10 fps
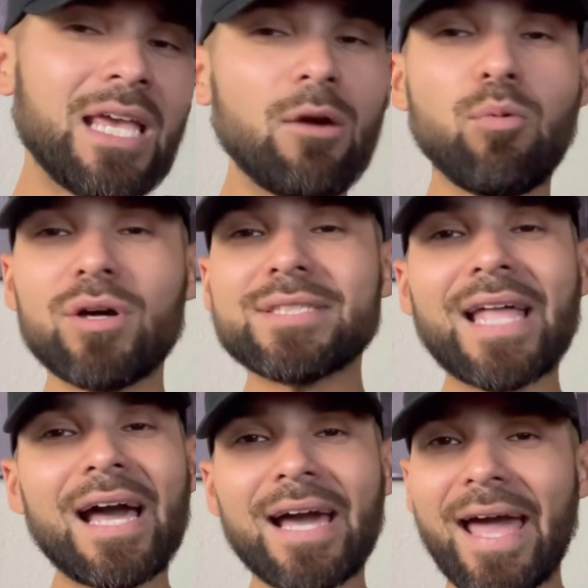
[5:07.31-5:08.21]
It was
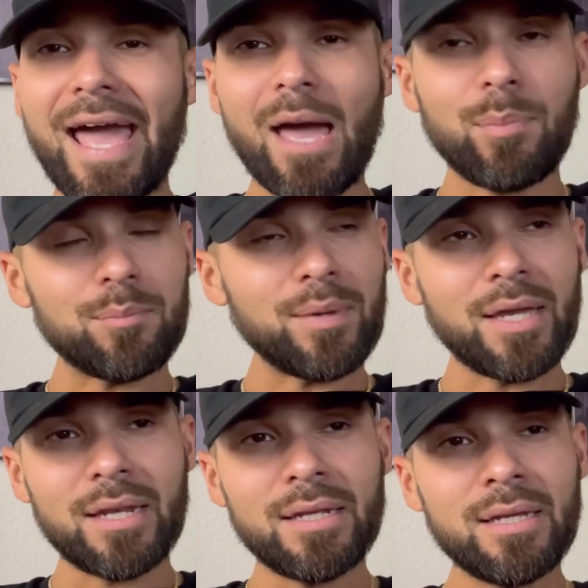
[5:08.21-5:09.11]
not gonna happen,
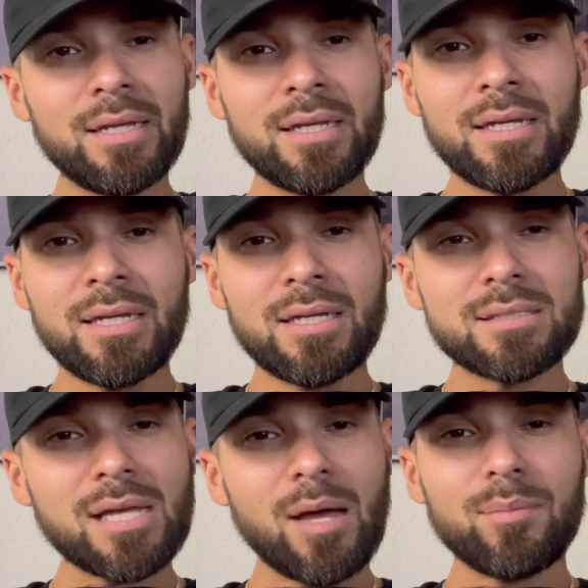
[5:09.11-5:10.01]
man.
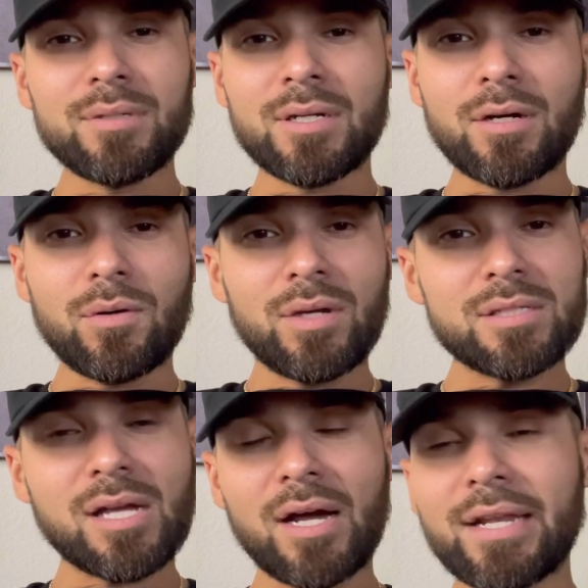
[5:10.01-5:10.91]
Tom, he's
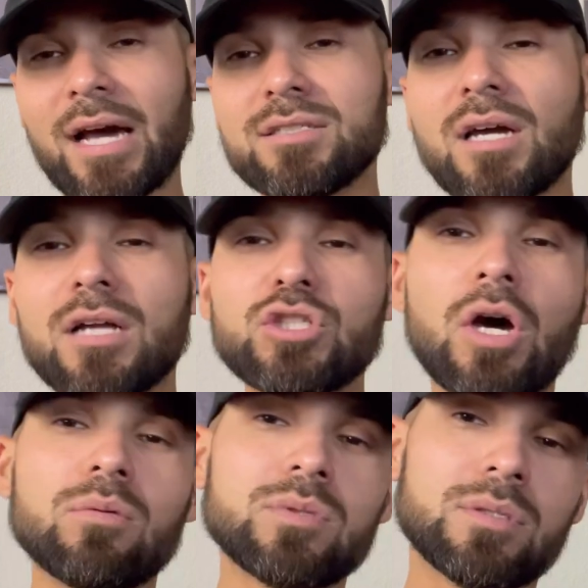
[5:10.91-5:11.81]
calling out John
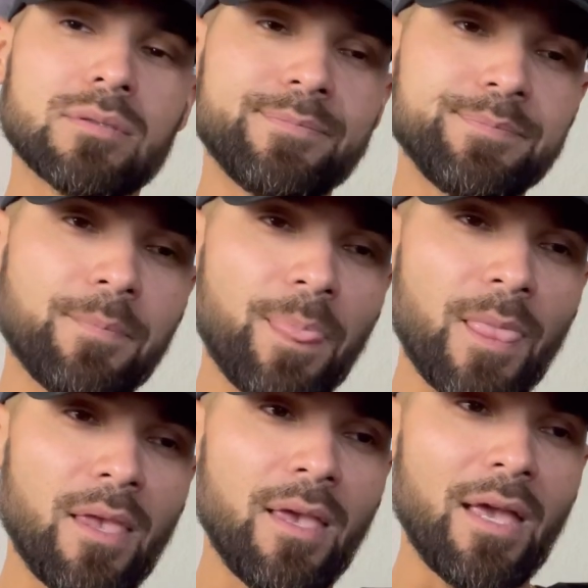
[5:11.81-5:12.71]
Jones.
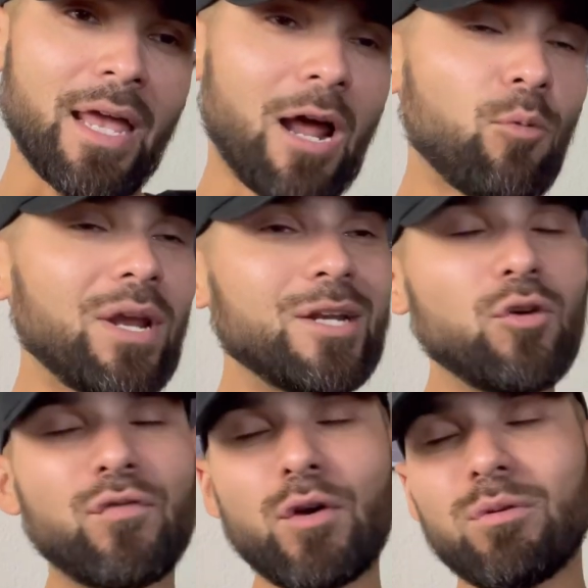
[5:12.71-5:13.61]
And I really
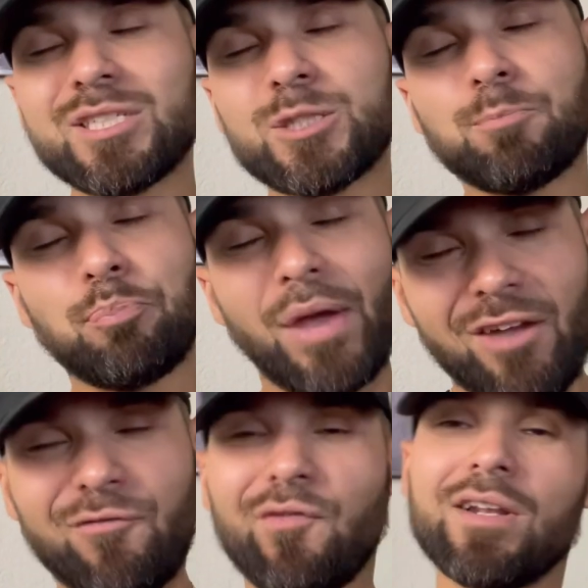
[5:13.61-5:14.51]
do feel
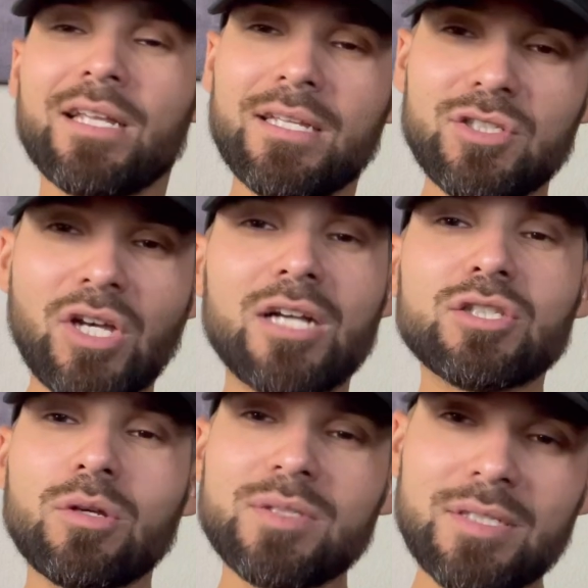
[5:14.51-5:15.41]
respectfully, John
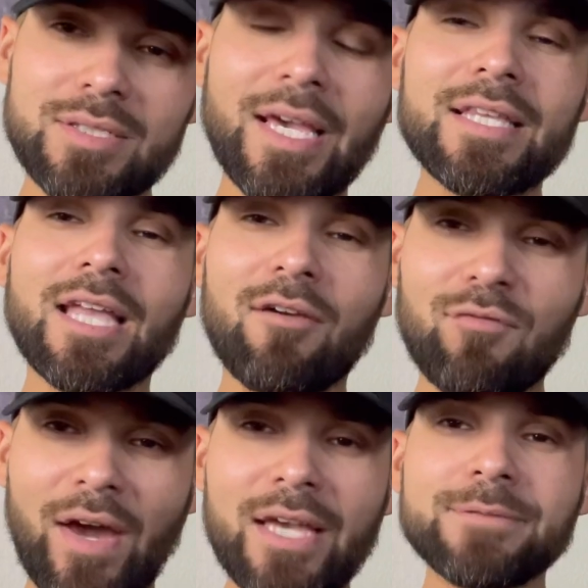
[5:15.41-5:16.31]
Jones needs to take that
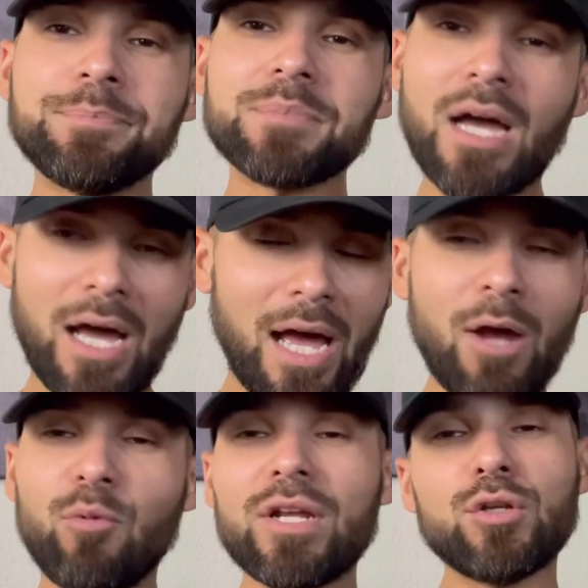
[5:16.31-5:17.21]
fight.
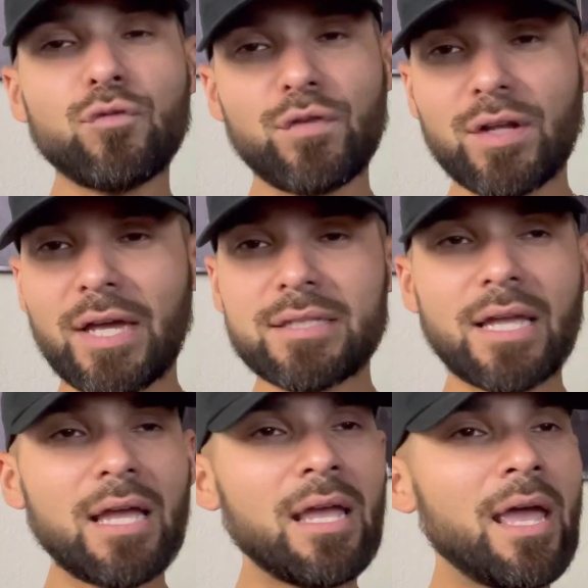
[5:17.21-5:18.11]
I really do feel like
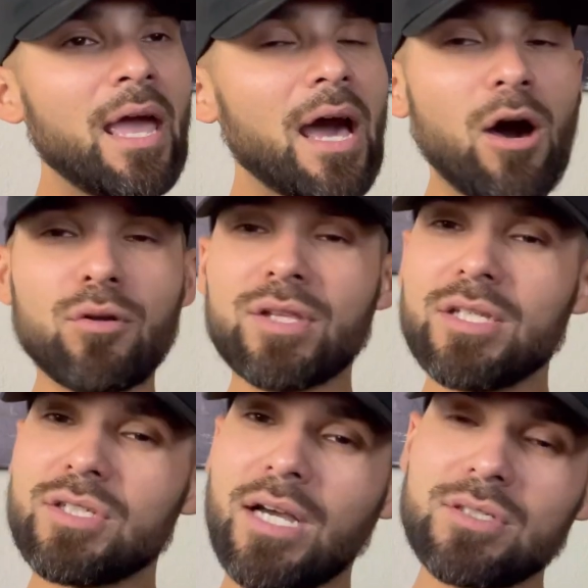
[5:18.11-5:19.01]
that. I don't
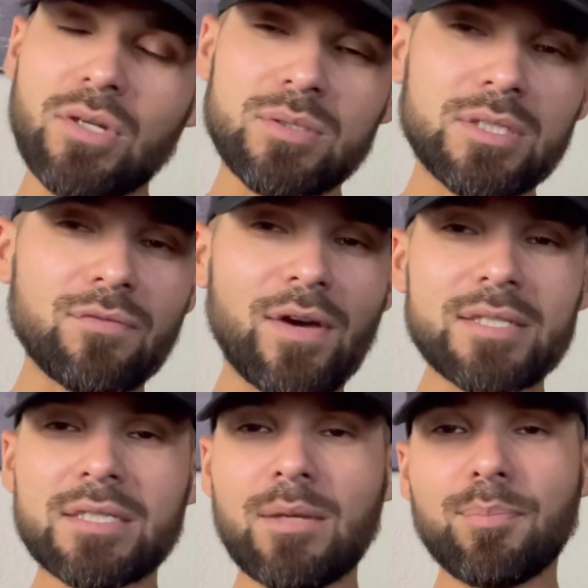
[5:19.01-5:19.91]
think John Jones needs to fight
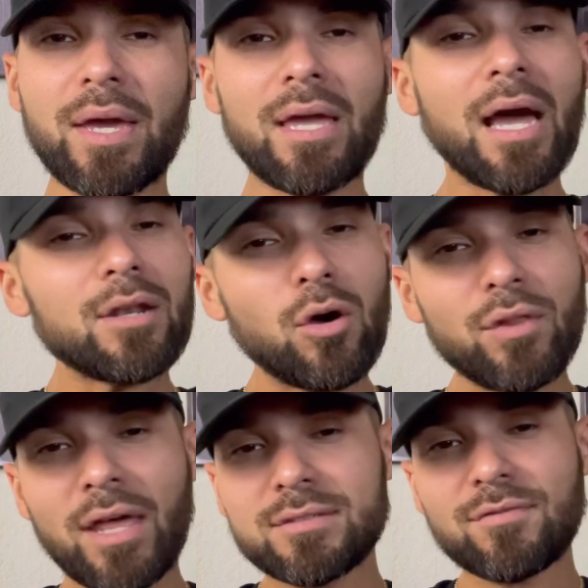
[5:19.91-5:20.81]
Stipe. I know
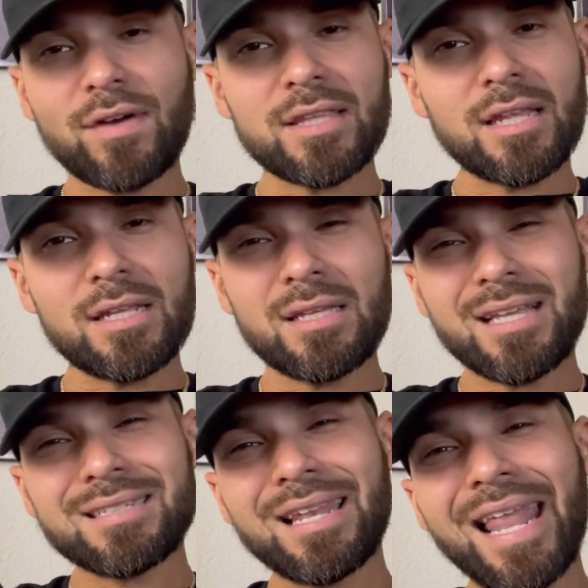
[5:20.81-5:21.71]
that's a fight
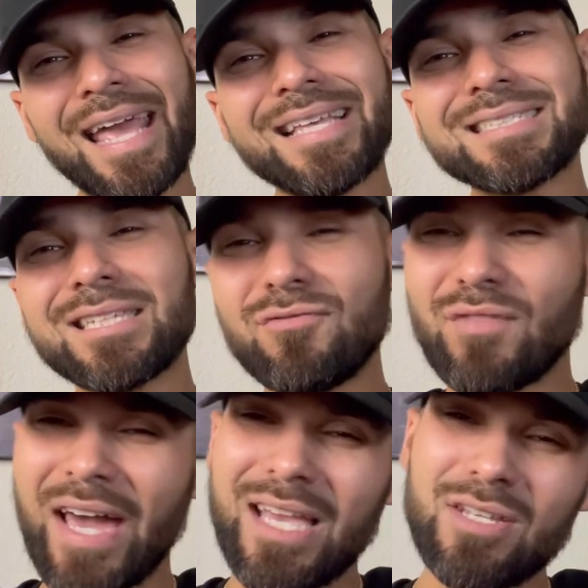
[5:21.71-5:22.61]
that's a legacy
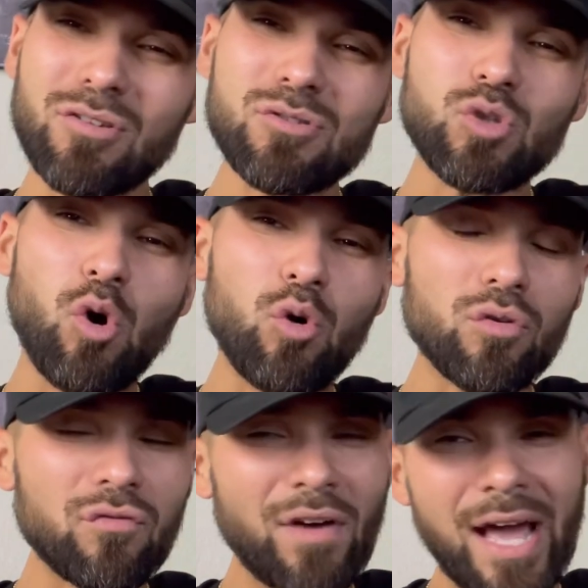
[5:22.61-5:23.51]
fight, two
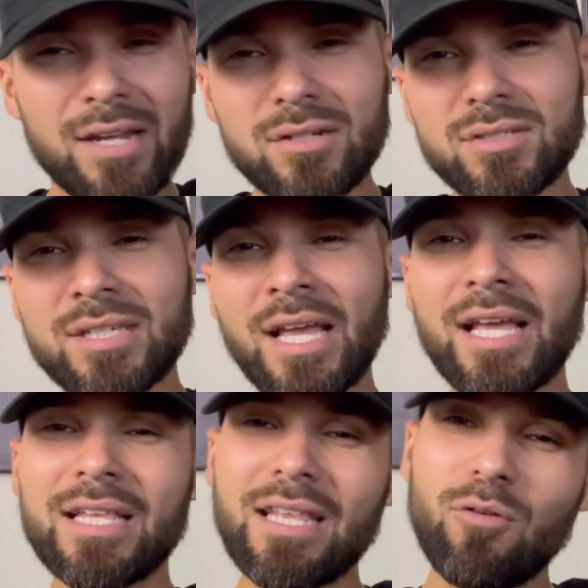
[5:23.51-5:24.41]
older fighters.
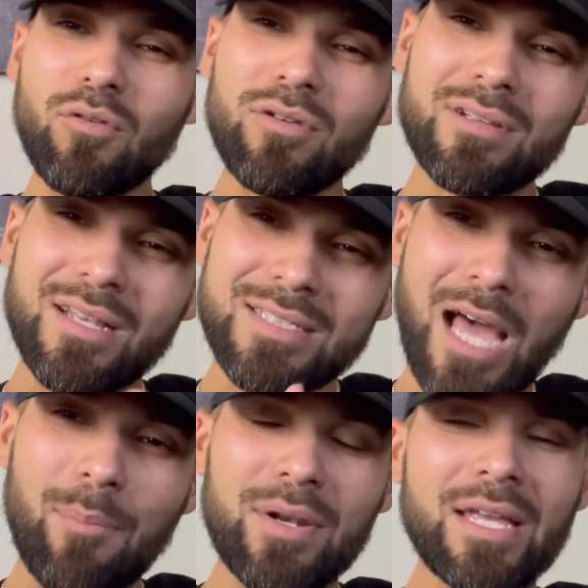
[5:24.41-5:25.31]
They were on
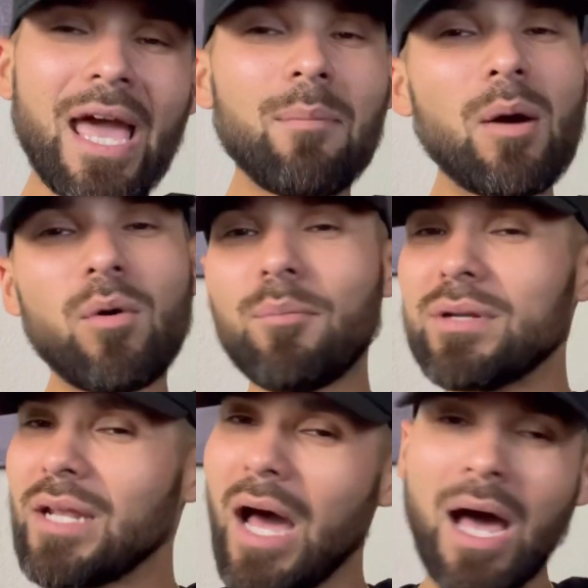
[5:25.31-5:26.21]
top of the game at one, but
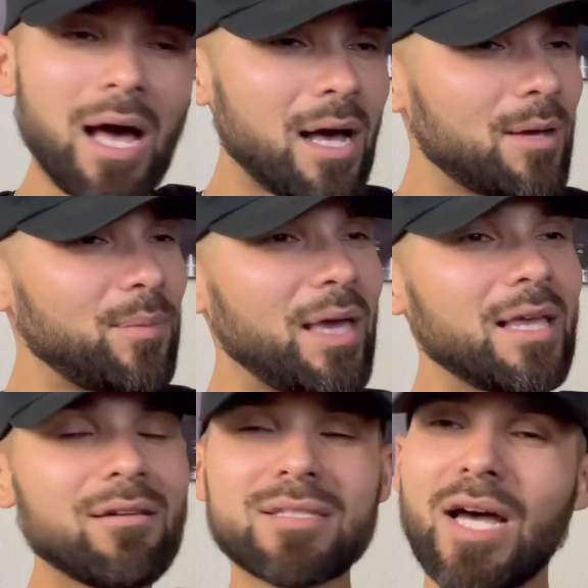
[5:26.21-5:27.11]
nah, man,
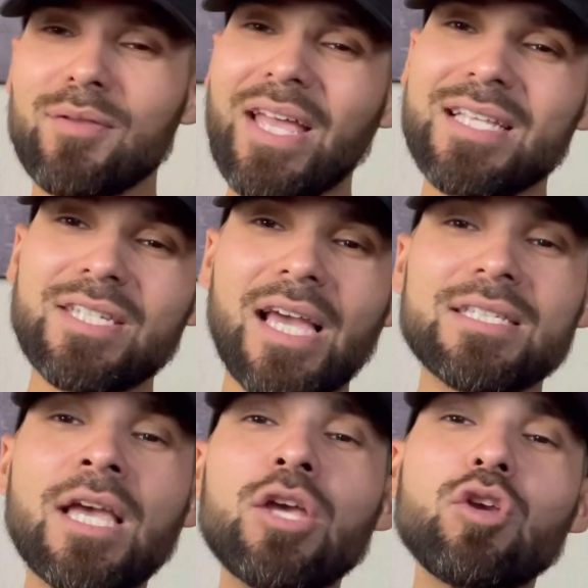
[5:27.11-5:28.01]
give Tom that chance.
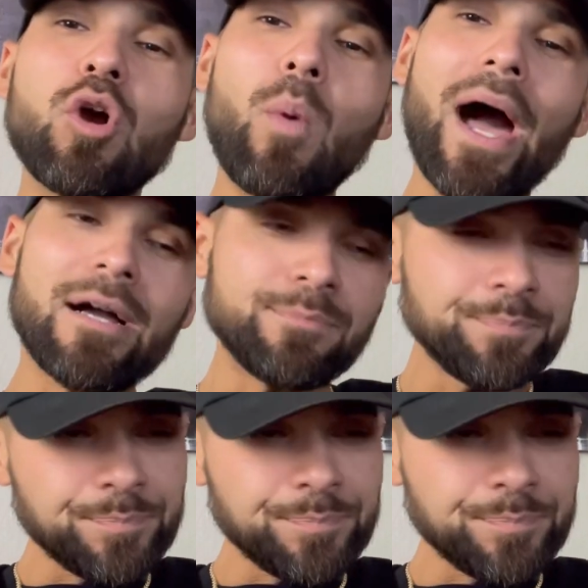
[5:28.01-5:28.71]
You know why?